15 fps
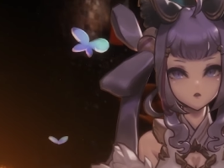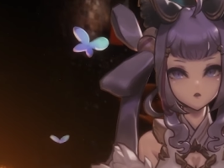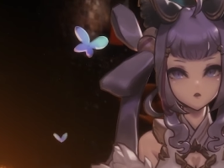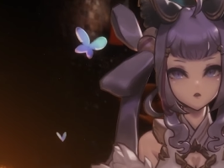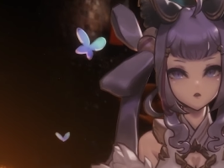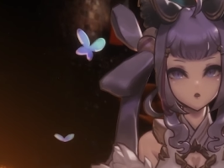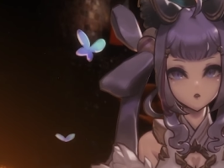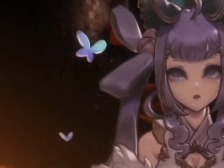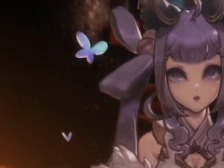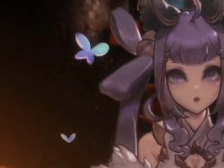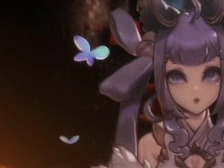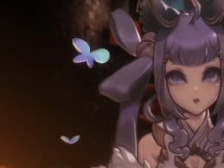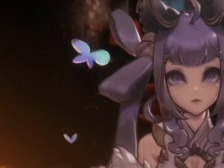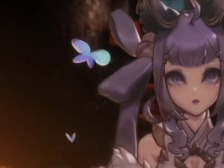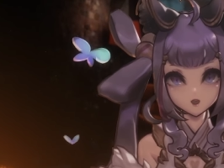your
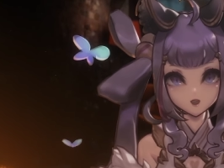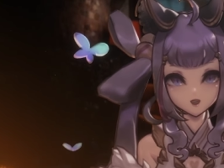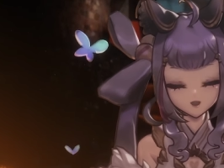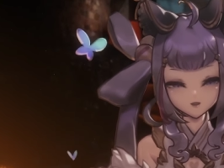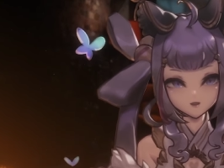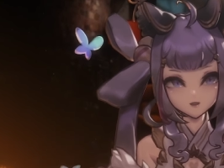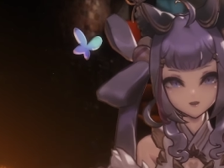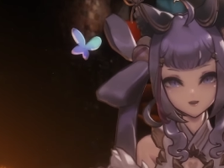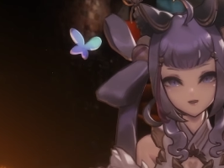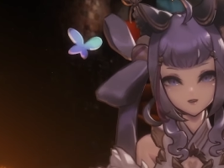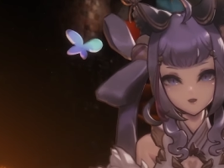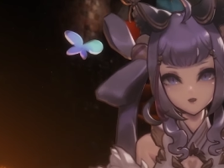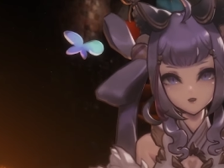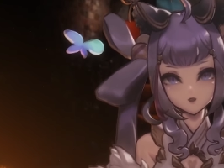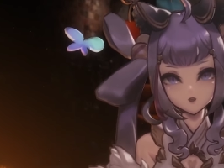loneliness
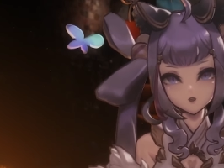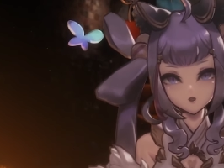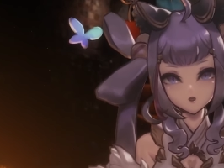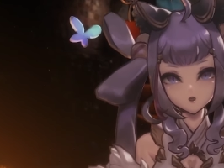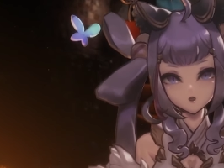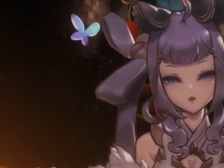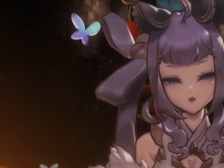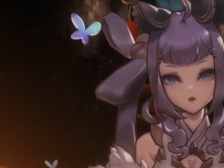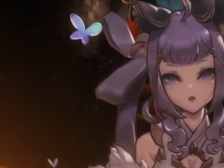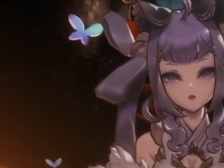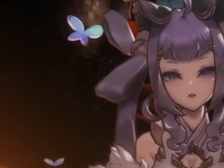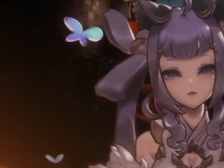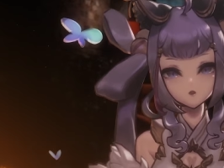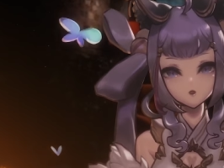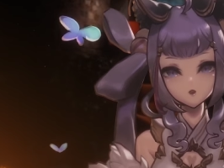is
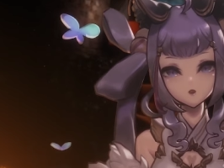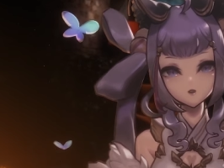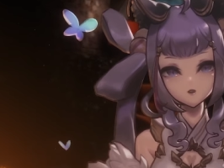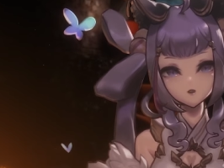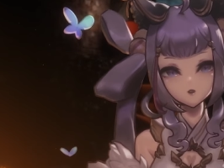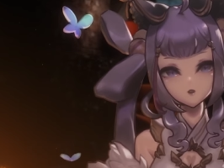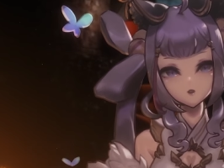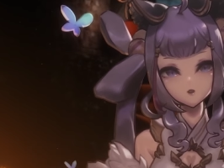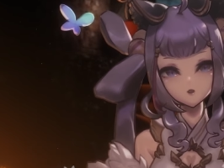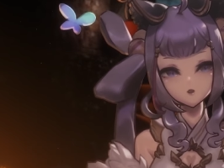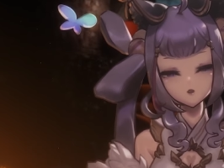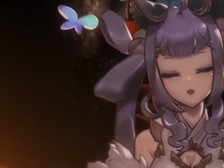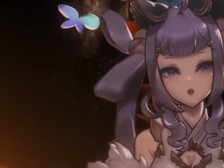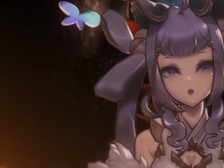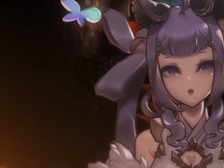something
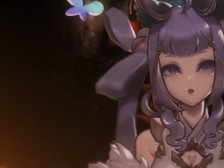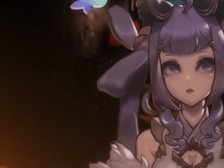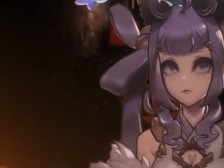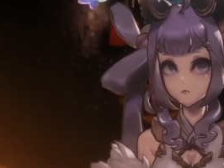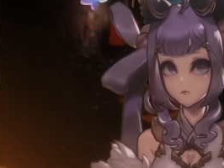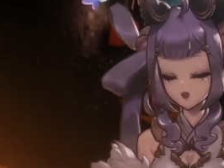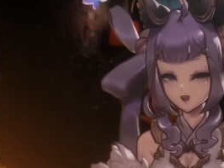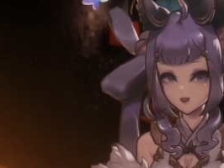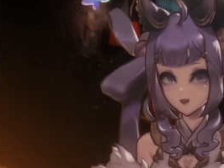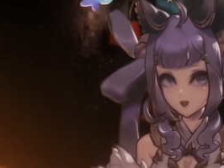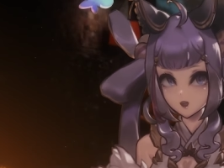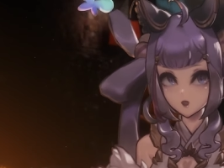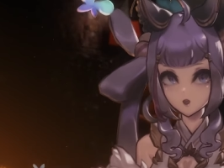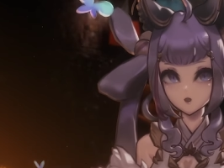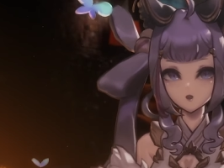of a reminder,
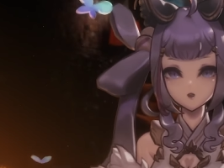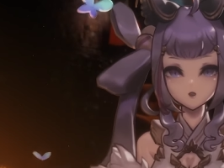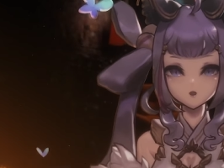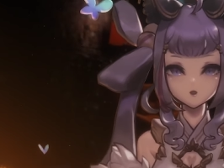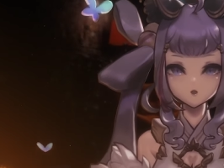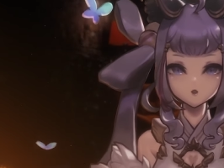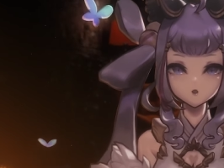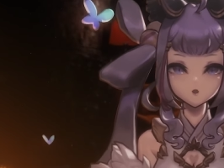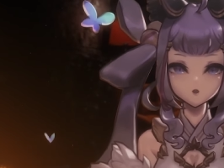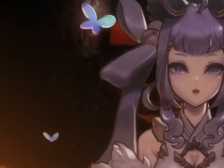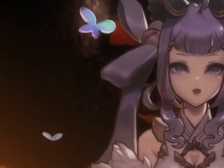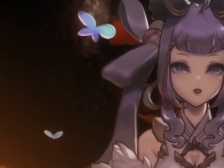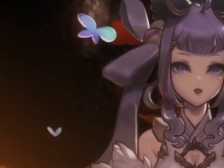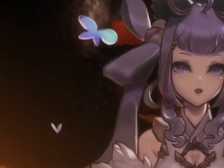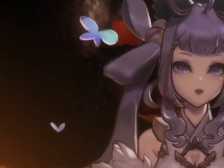
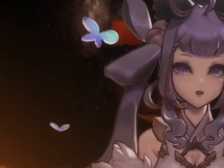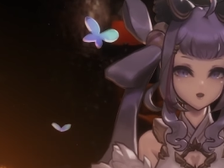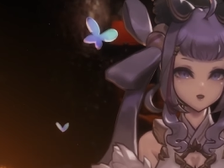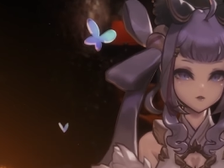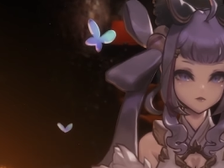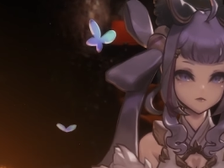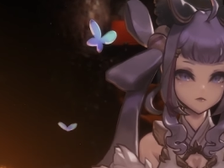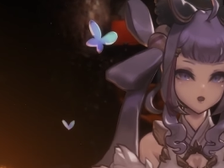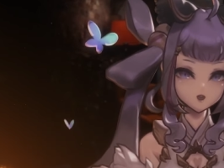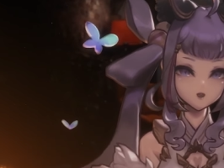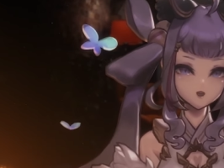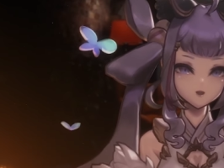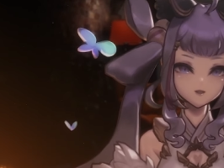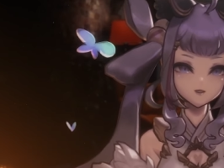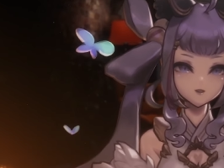telling you that
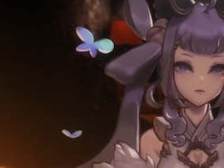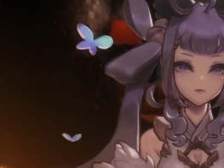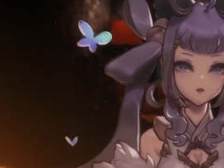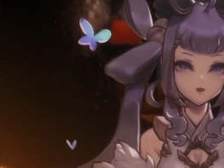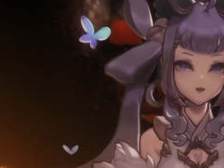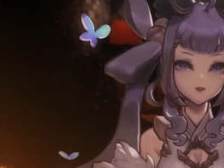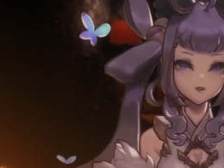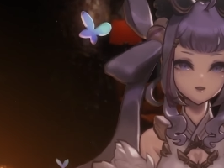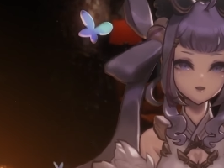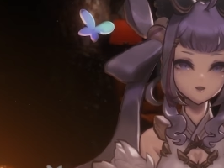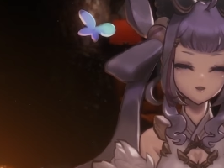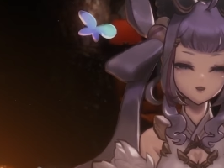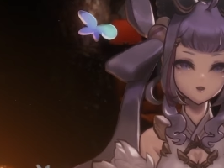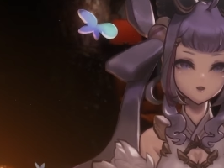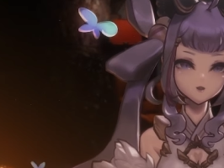something
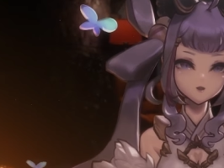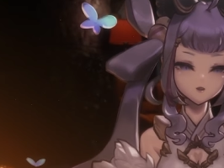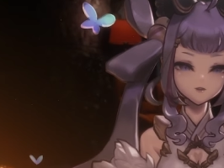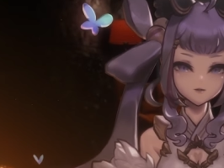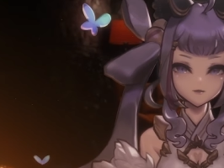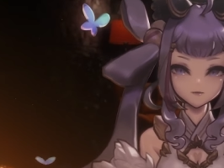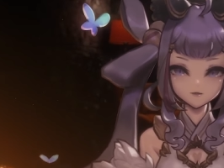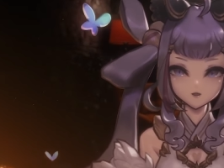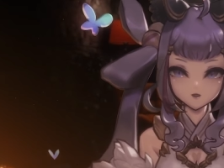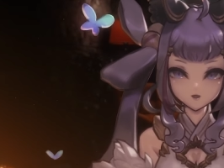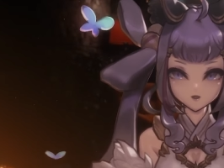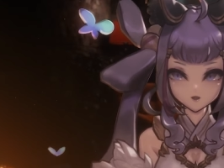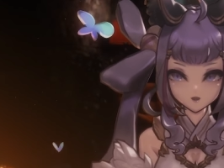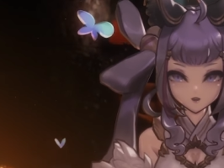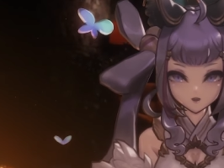around your social
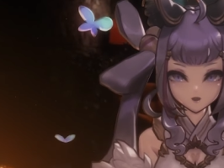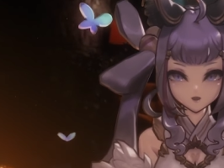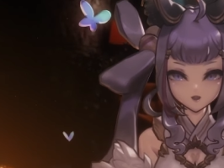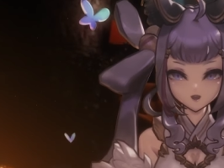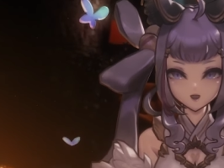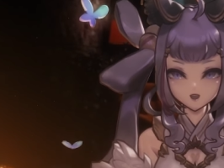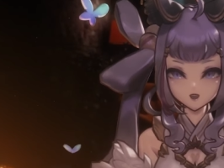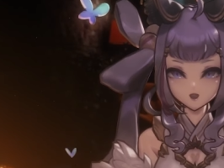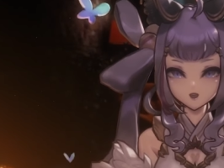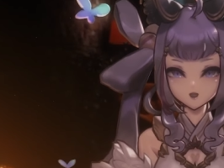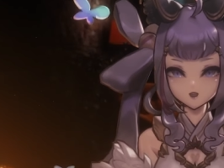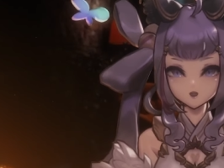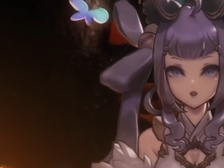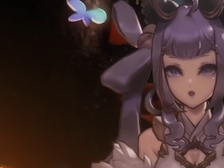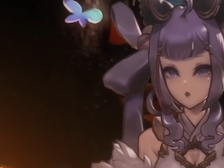circle is
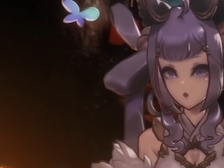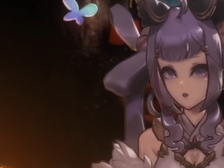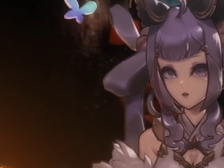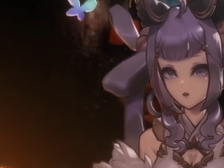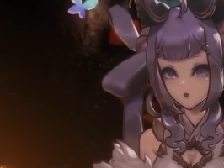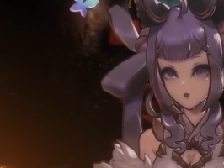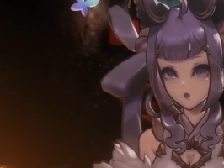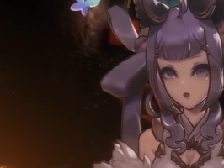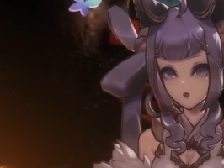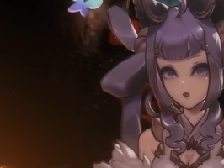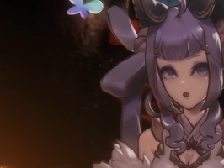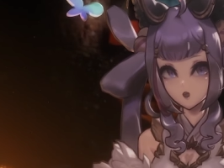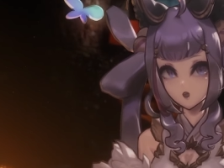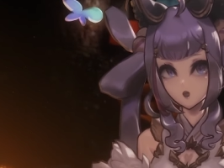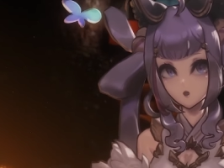off
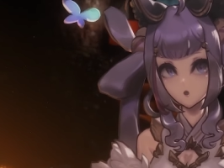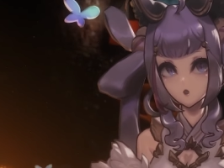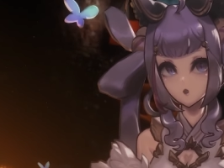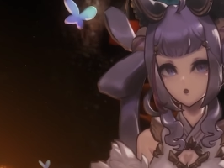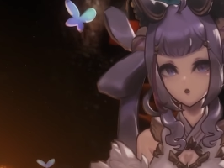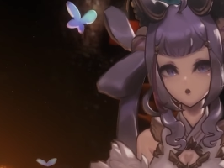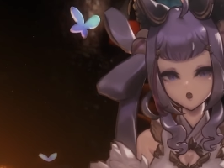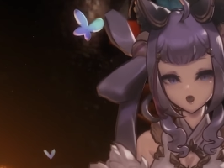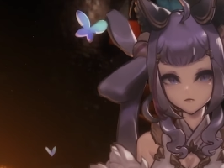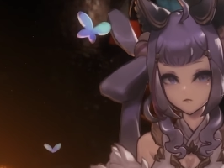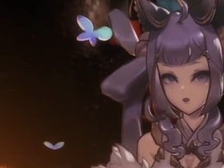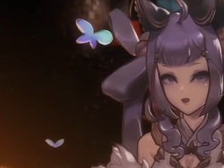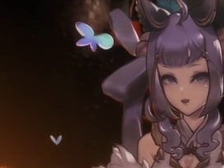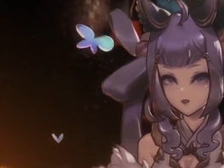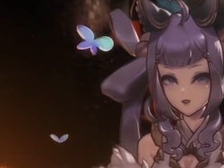and that your
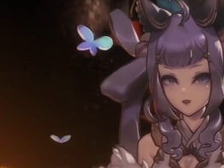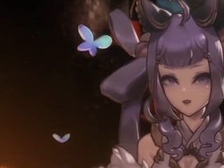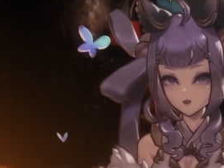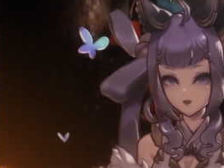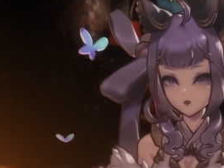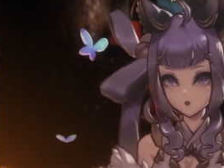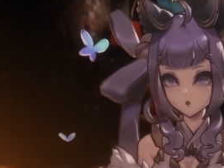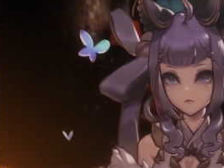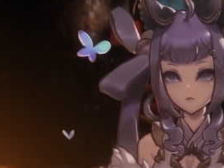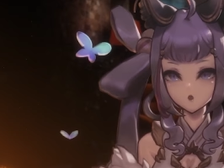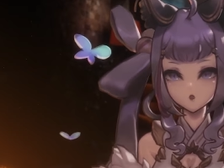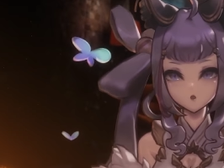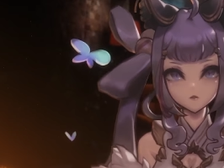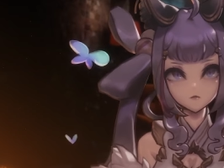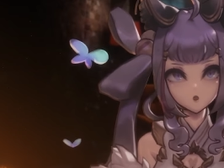happiness should be a
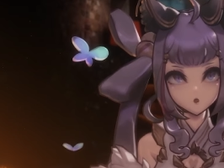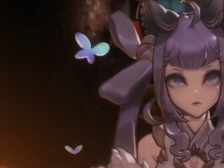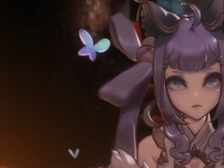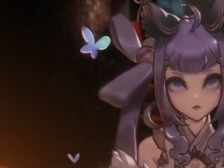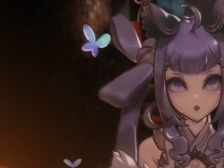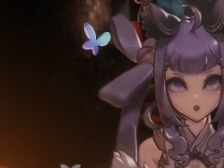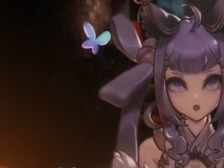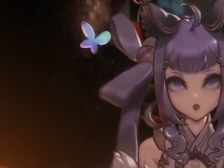priority.